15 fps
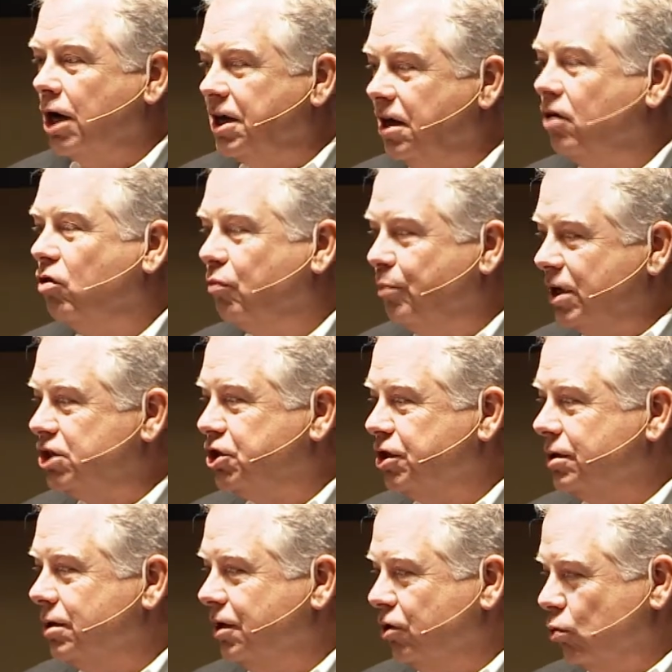His
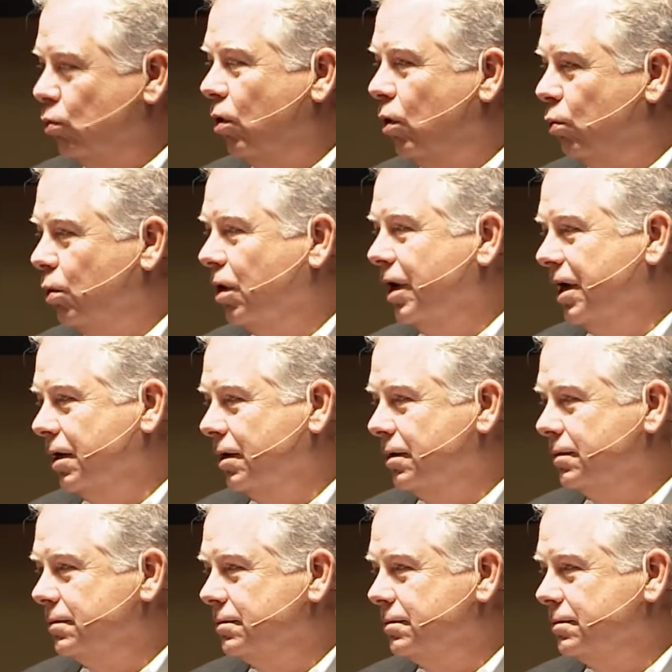mission in the role we're in.